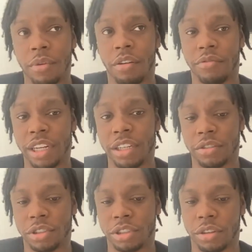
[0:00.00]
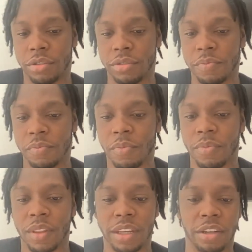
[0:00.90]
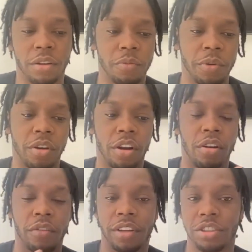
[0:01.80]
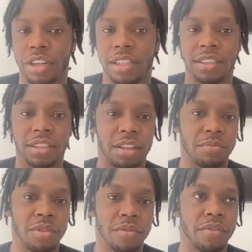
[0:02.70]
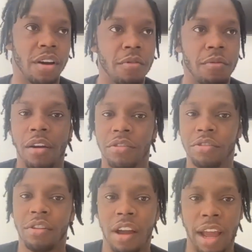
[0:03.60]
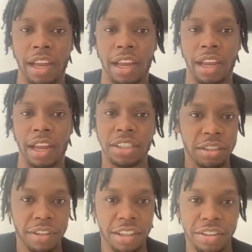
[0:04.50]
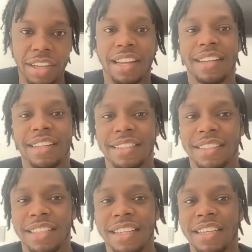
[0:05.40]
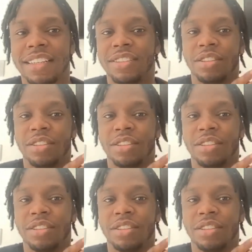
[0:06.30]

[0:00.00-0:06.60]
radio show, you know, we got a lot of interest in terms of, oh wow, you lot are actually really good at this. Yeah.